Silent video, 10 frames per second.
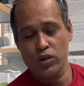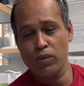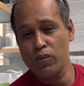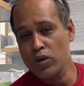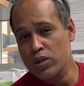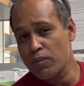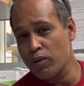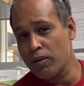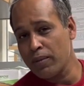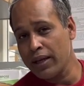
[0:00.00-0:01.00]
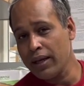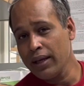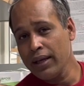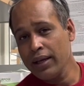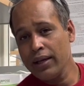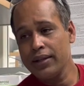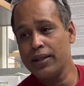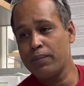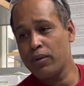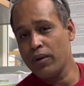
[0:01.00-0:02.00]
So most probably the
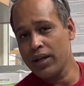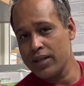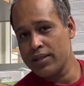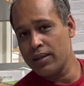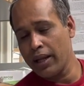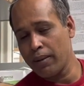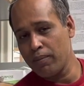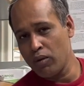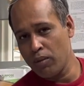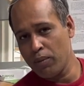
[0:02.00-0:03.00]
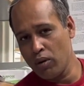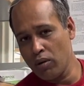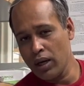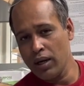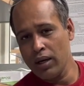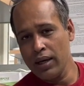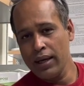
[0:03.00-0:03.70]
product is like monopolar.